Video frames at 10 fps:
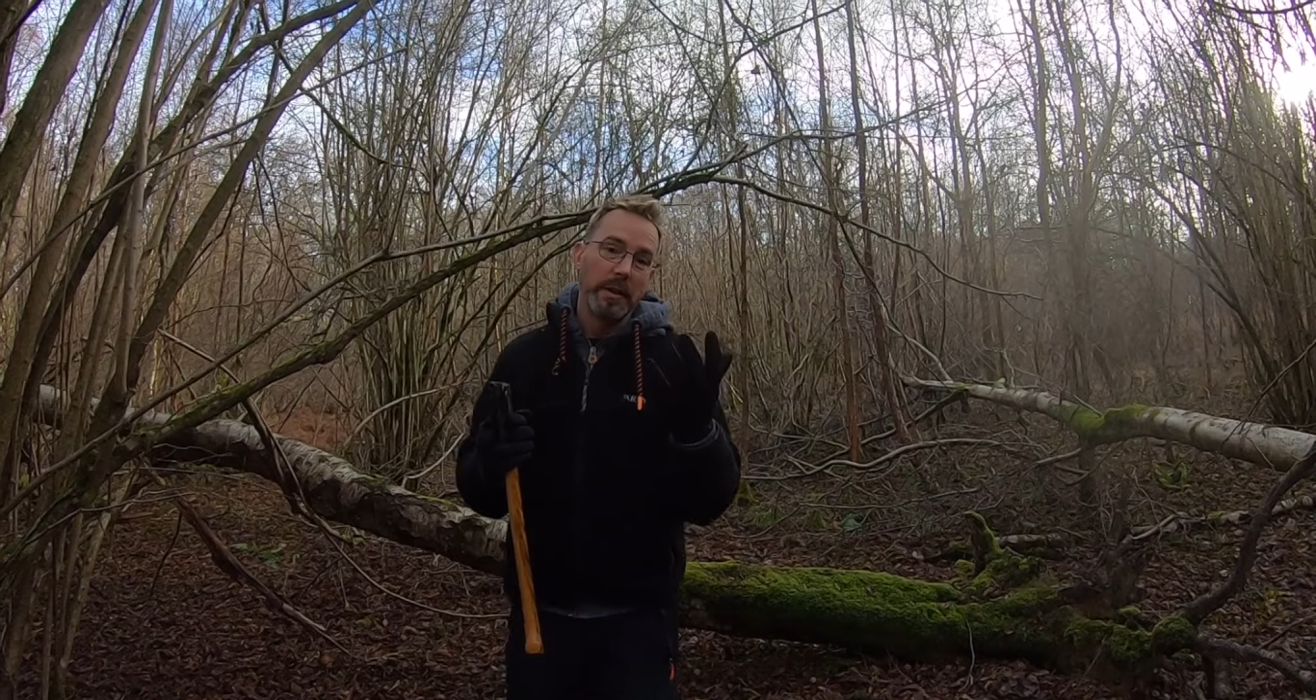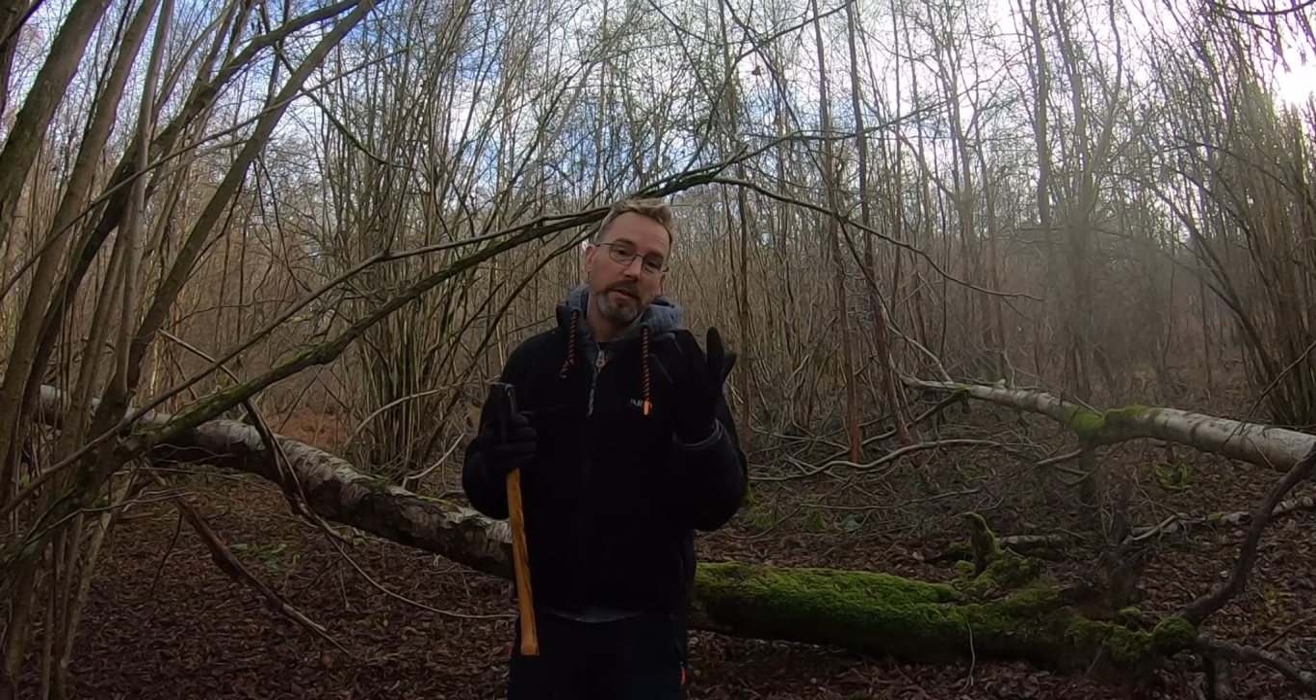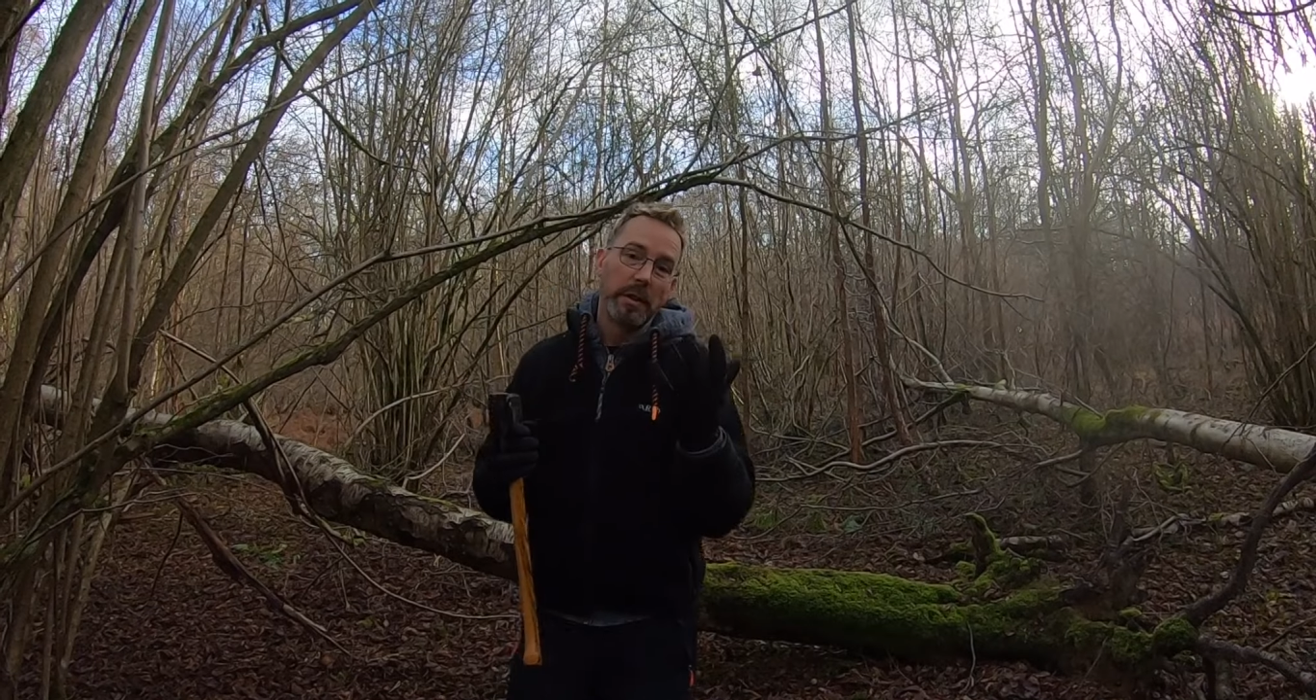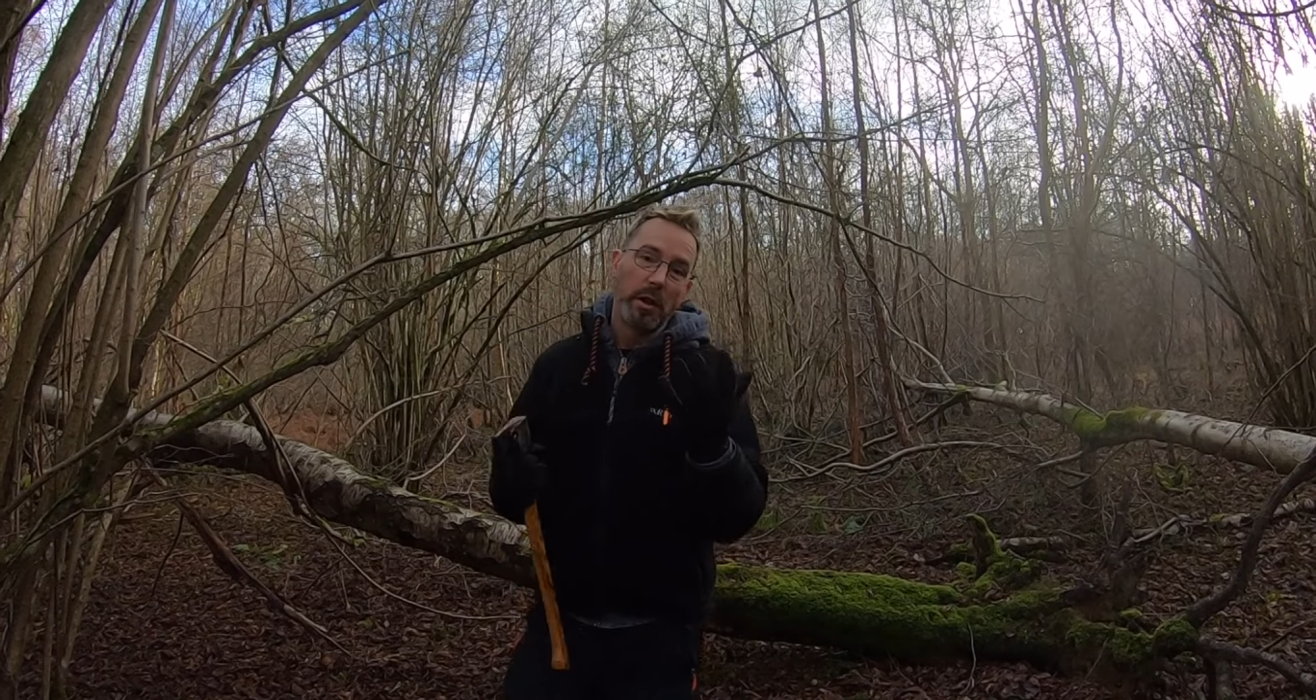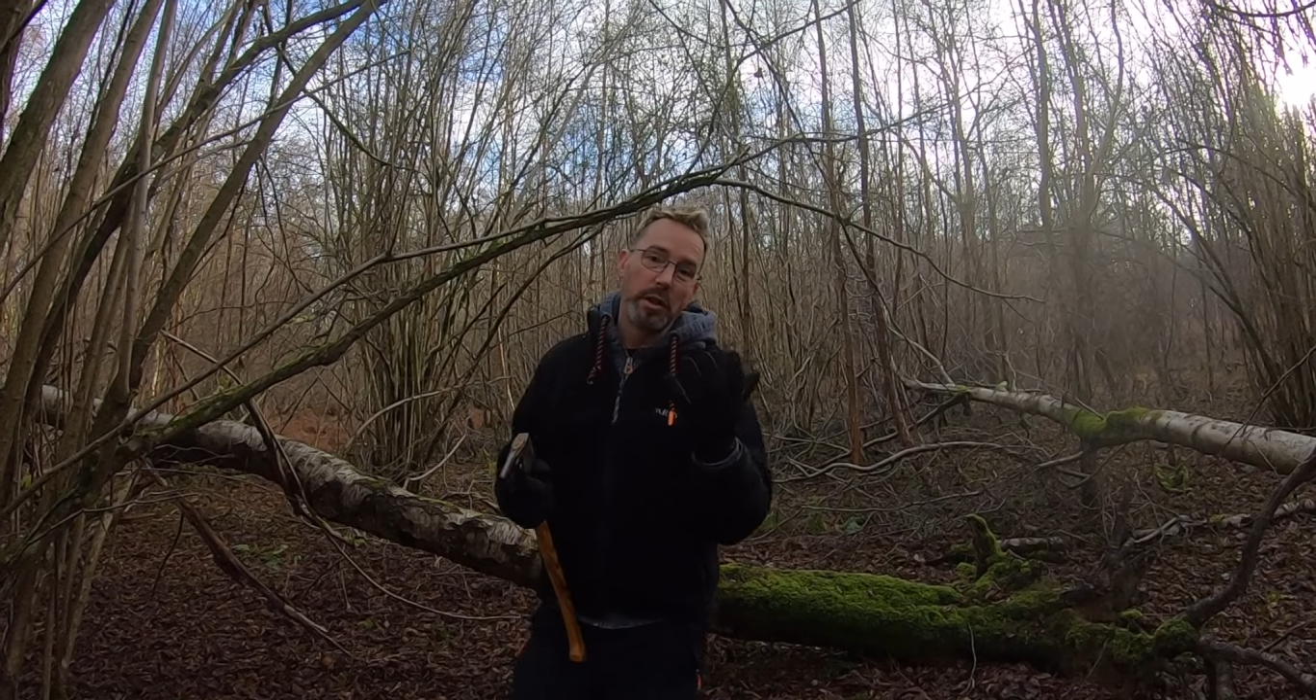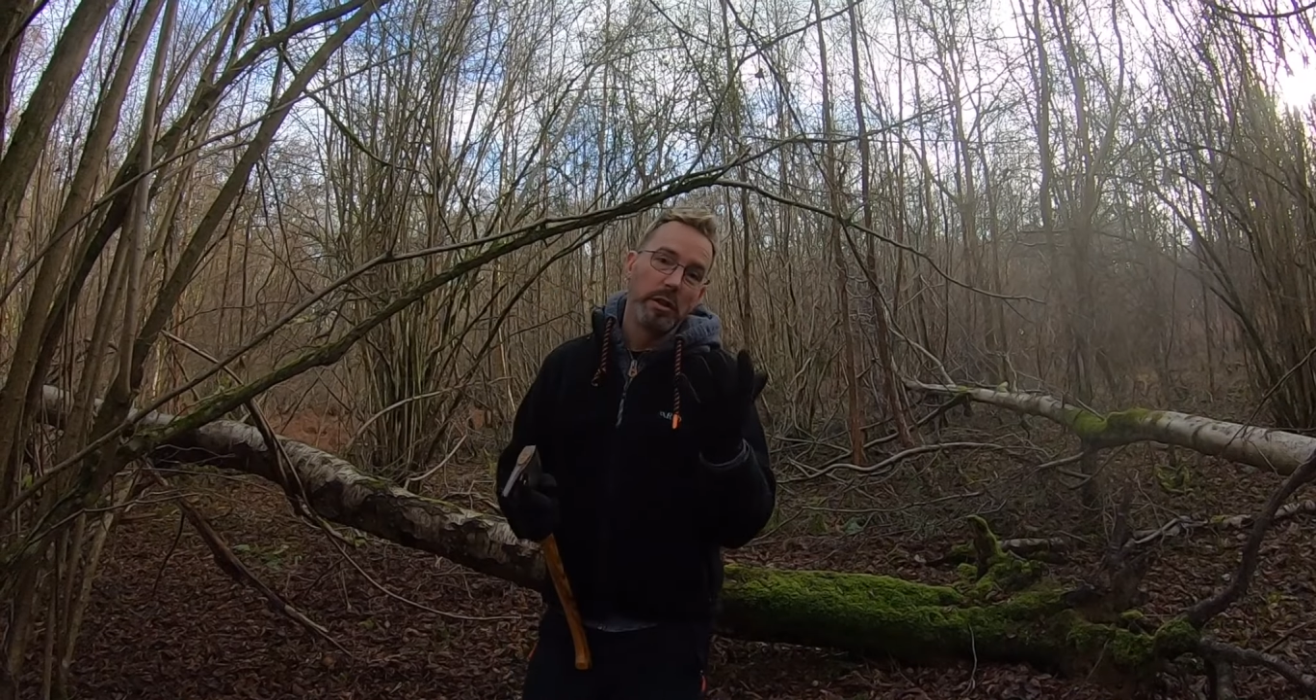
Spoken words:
is that I